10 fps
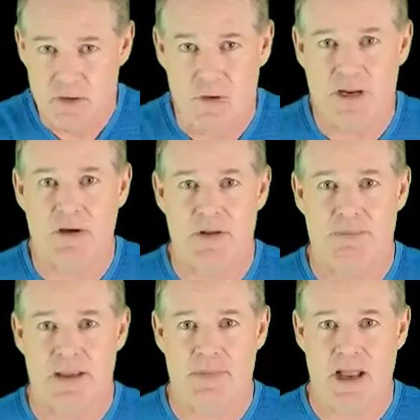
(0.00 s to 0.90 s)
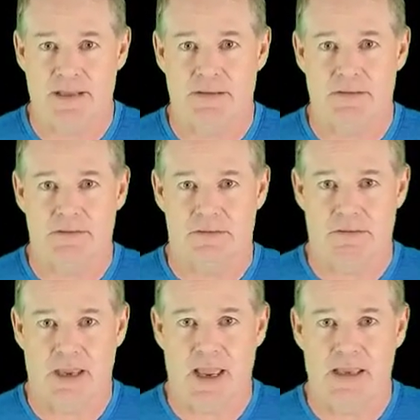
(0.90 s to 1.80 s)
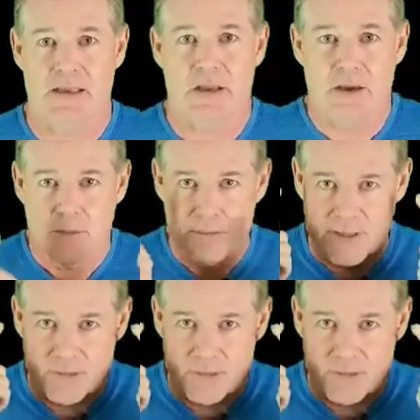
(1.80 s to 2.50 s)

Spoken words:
No doubt in my mind. Okay?